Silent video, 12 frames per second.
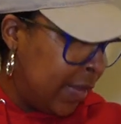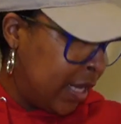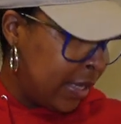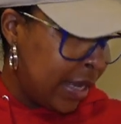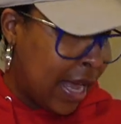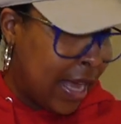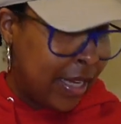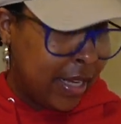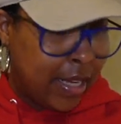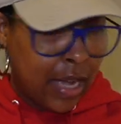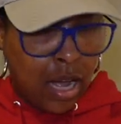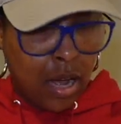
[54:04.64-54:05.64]
me a liar.
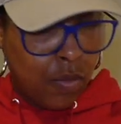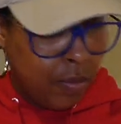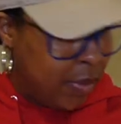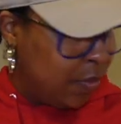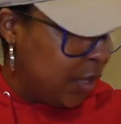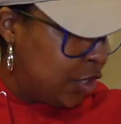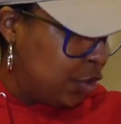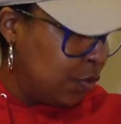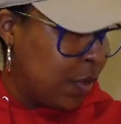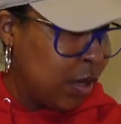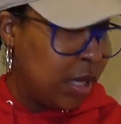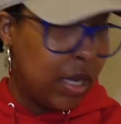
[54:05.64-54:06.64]
Call me what
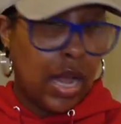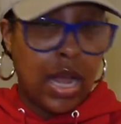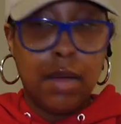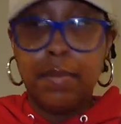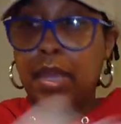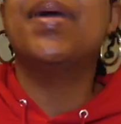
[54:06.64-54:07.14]
you want to call me.